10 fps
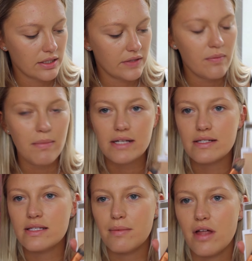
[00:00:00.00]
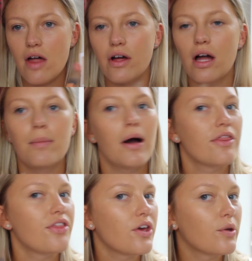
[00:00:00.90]
Could even mix in some of the other color, but I
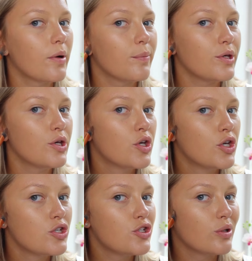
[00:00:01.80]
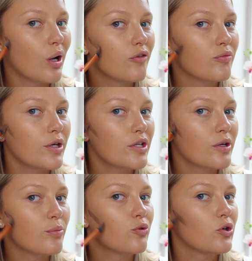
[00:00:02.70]
think it might be too light for me
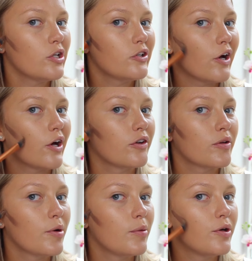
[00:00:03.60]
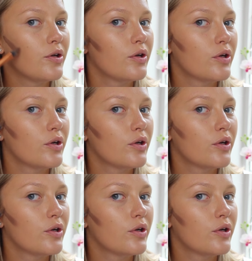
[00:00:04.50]
because I'm really tanned at the moment.